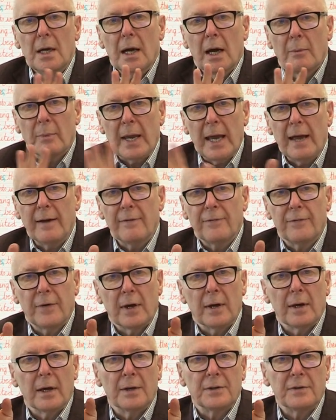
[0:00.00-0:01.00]
And we have
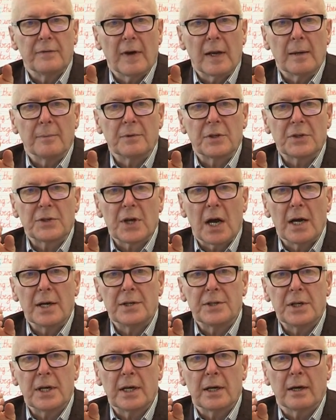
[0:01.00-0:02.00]
developed this
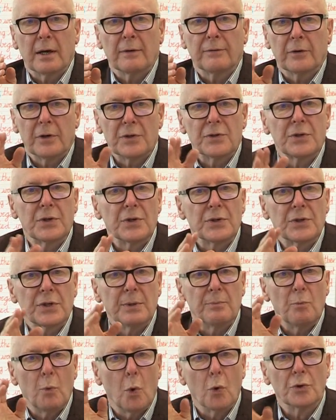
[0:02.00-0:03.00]
idea, for instance,
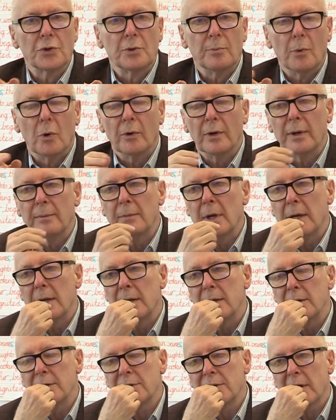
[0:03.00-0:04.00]
in Watermore
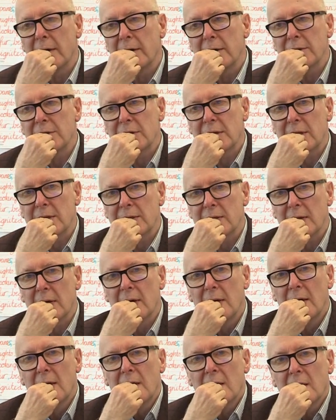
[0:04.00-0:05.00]
in Cirencester.
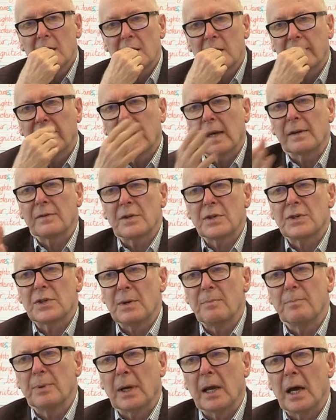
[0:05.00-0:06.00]
They developed the
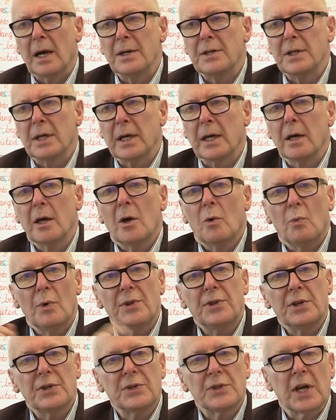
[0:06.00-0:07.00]
simple idea
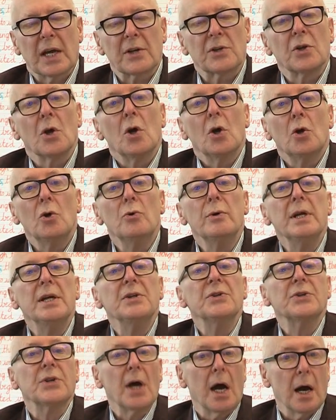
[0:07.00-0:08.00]
with this text, who
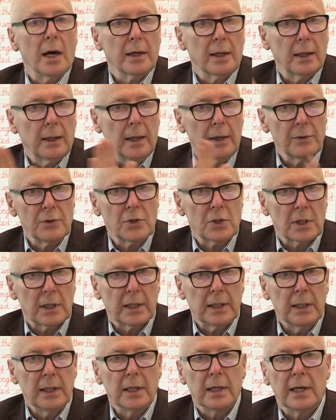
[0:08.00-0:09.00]
needs to hug
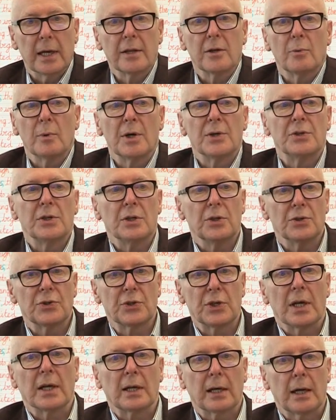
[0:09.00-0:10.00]
closely? In other words, you
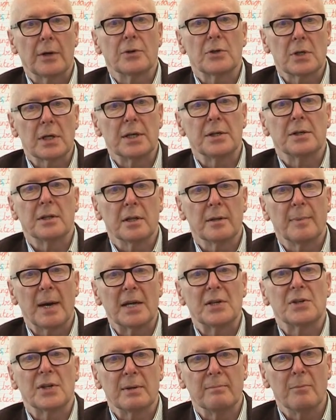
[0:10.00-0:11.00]
stick closely to the
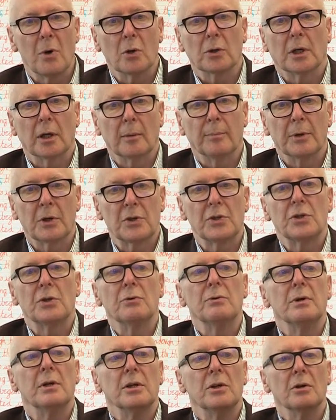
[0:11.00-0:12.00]
basic model because
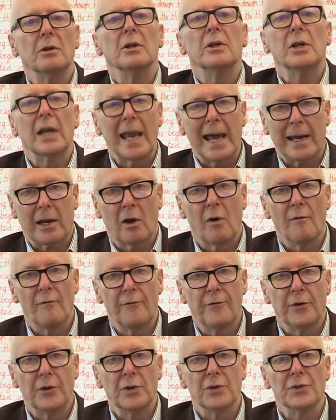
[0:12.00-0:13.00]
you lack
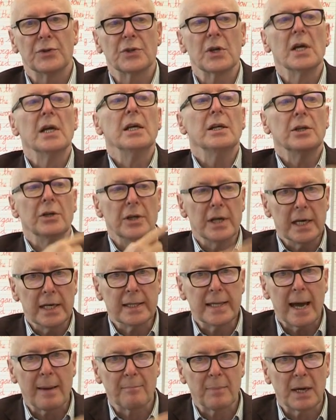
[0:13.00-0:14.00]
confidence, you need
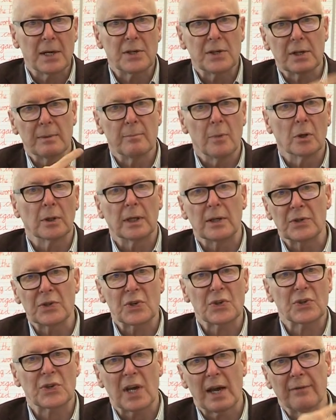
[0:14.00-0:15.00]
that basic model as
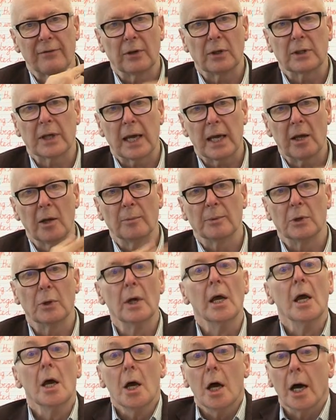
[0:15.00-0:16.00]
a scaffold to help you.
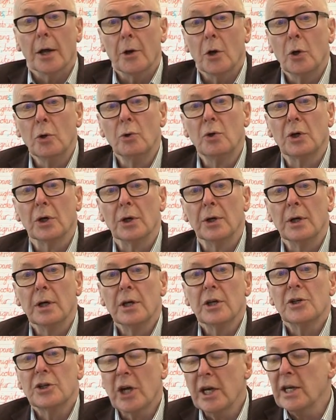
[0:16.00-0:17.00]
And who
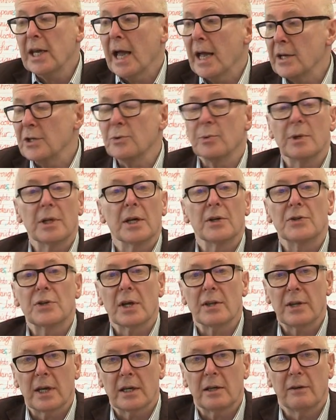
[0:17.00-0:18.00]
can shake hands with it and
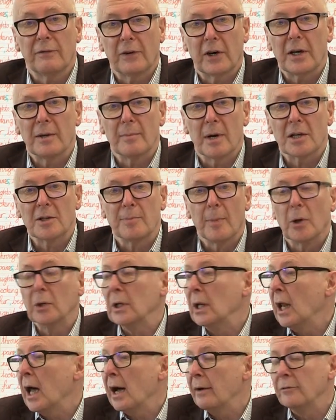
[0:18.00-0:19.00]
say, thank you very much,
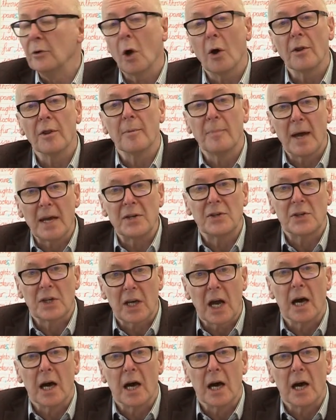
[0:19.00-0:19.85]
model, I've got the basic